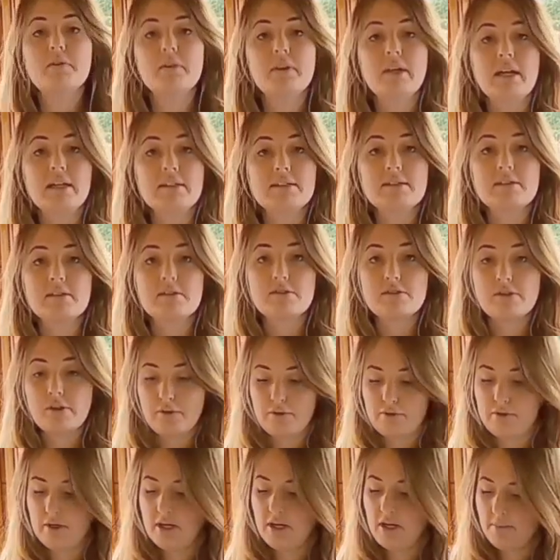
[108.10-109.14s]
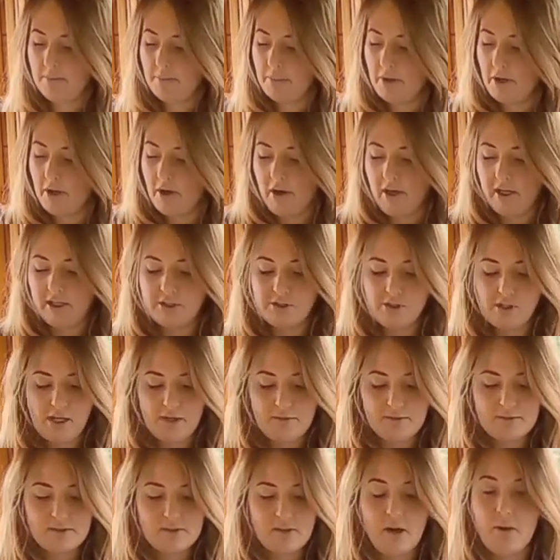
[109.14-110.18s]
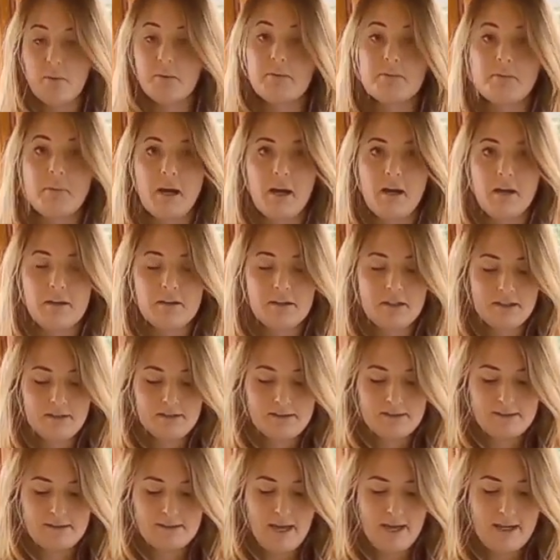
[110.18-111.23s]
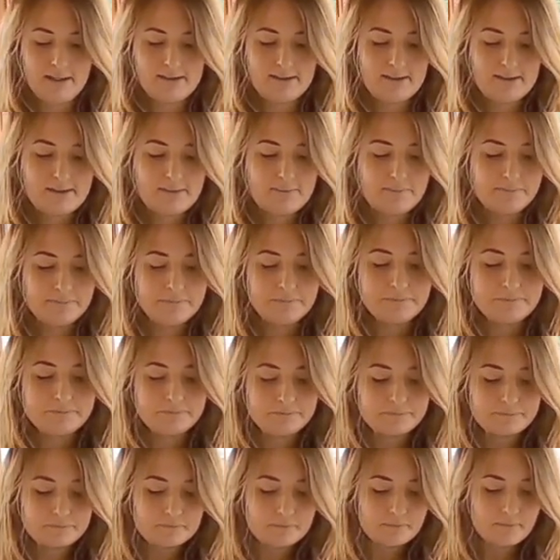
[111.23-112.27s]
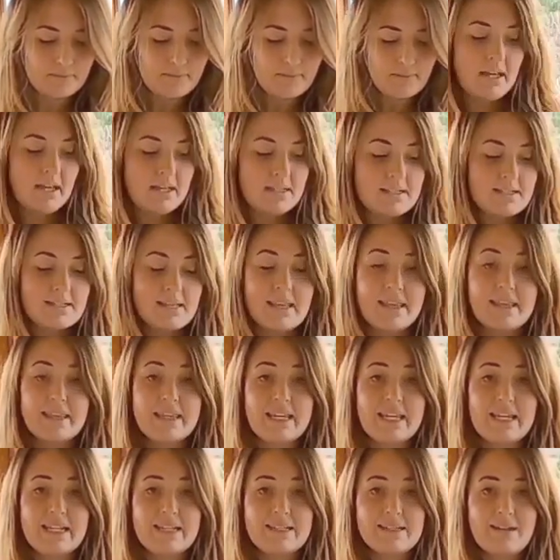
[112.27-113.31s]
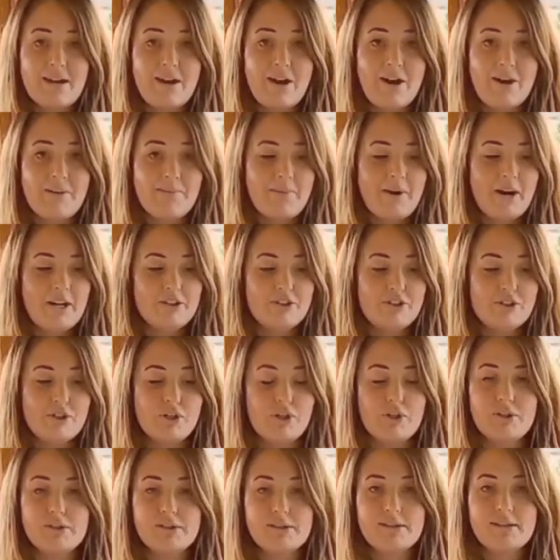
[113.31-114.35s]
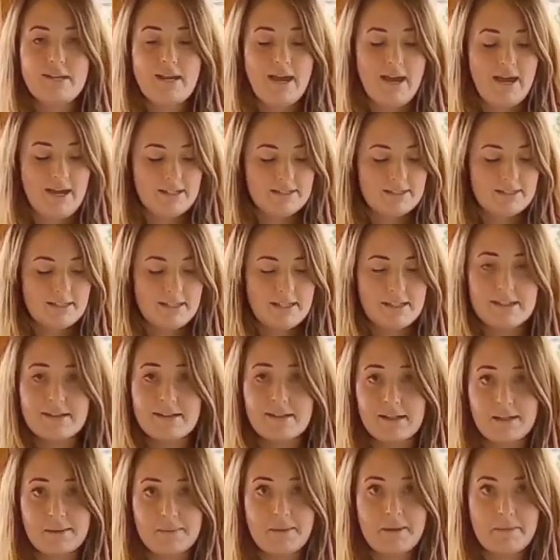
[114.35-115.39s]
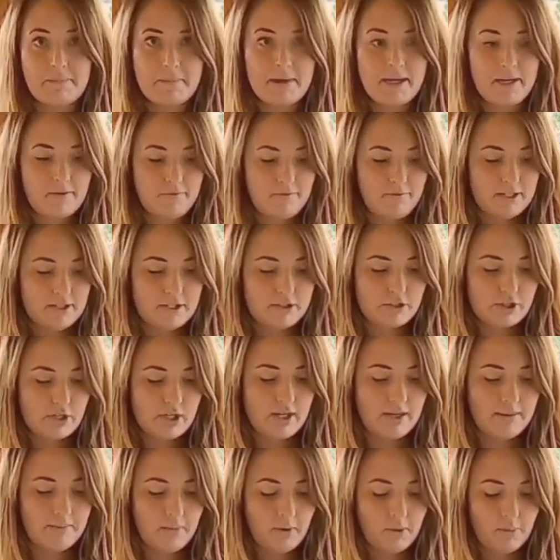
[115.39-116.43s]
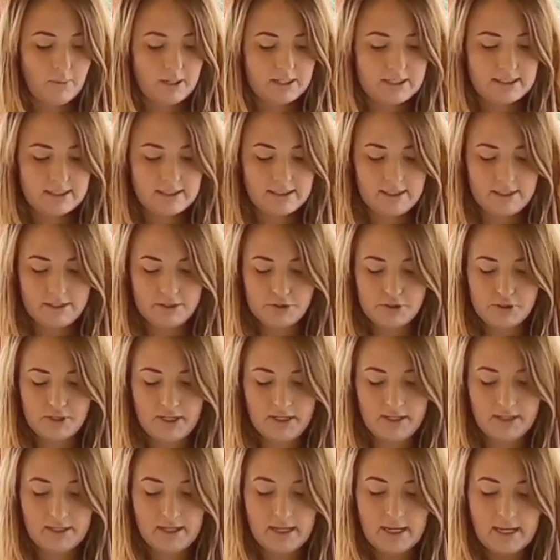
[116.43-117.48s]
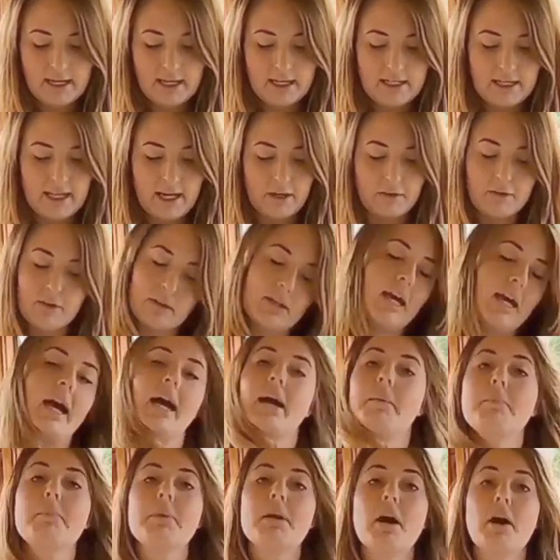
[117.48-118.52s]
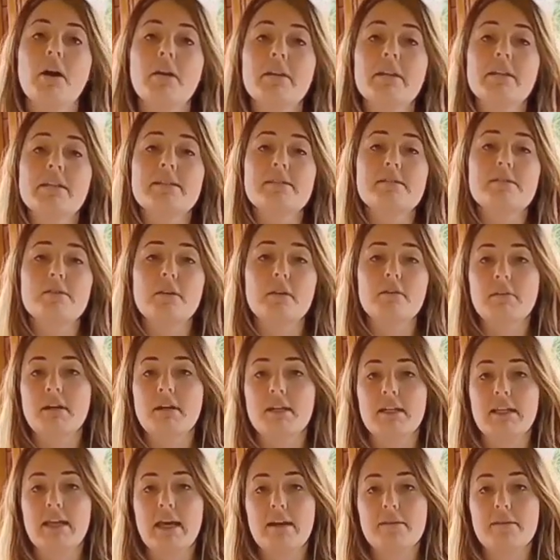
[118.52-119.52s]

for that to soak up, I shall start with my onion sets. So these are my shallots, and these are going to be a big feature in my wedding this year. Now you can plant these directly